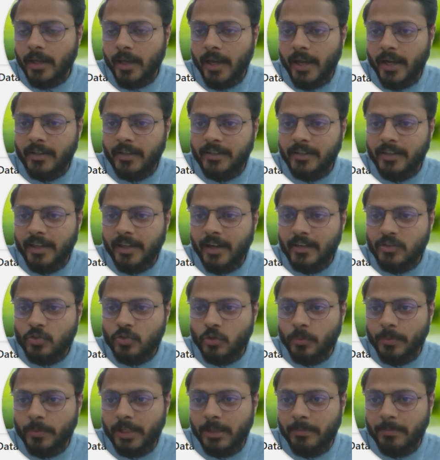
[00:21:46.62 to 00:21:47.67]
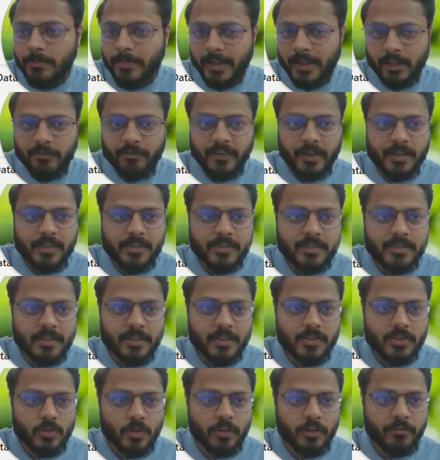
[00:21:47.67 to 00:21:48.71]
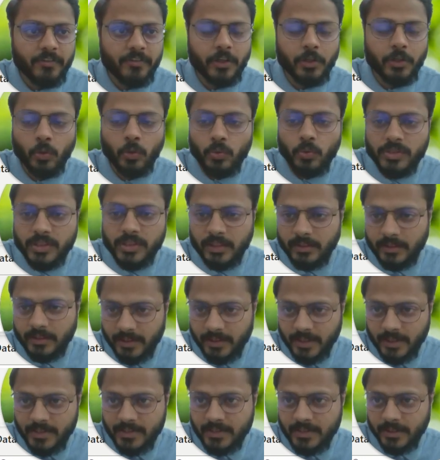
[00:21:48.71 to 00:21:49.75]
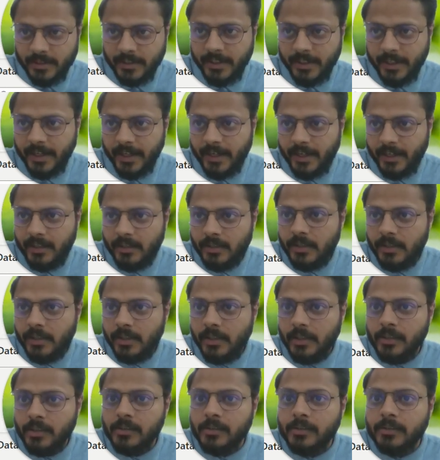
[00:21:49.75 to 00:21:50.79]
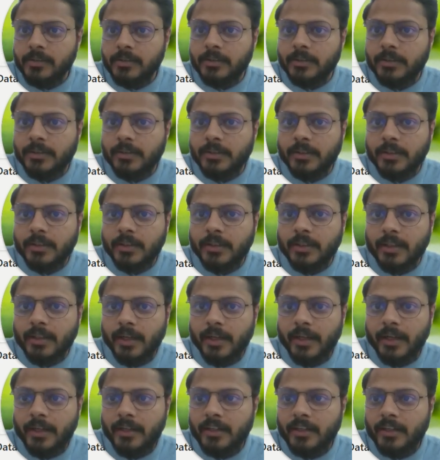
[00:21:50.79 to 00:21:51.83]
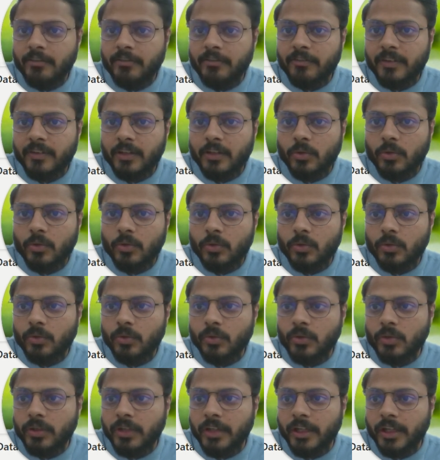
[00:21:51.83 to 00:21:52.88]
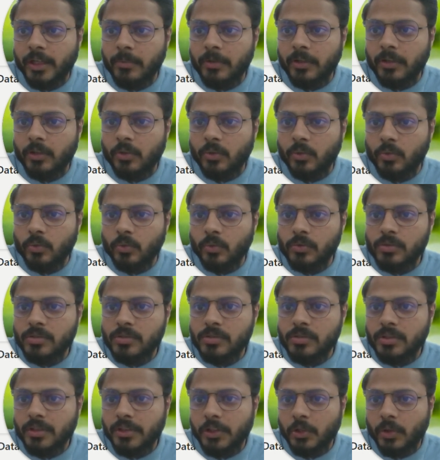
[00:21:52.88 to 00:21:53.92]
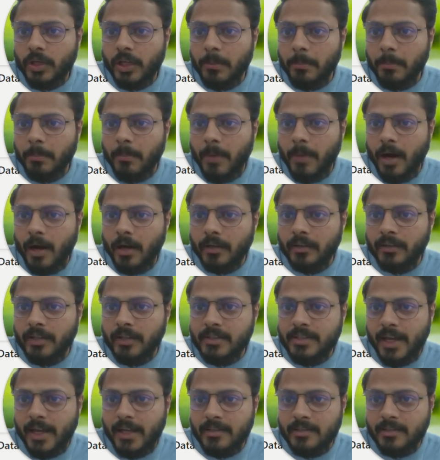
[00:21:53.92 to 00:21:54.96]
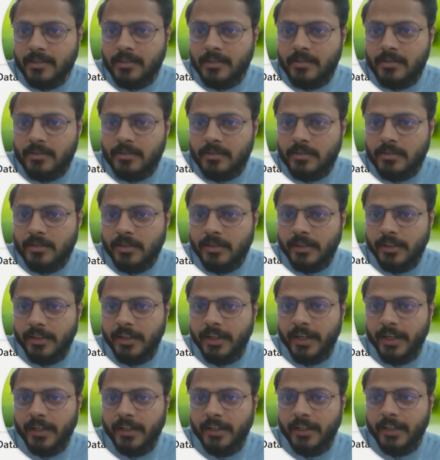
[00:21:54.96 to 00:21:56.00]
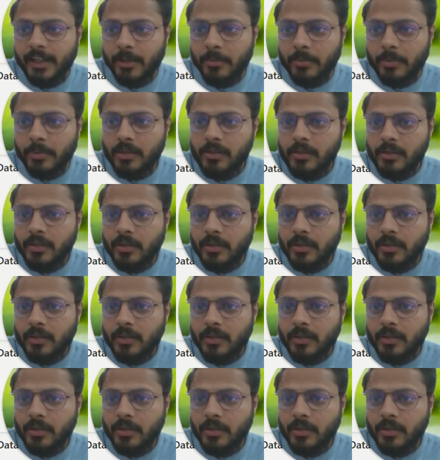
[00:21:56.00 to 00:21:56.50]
And there are so many benefits. So if you're using this date, right, if we go to table tools, you can mark this as a date table,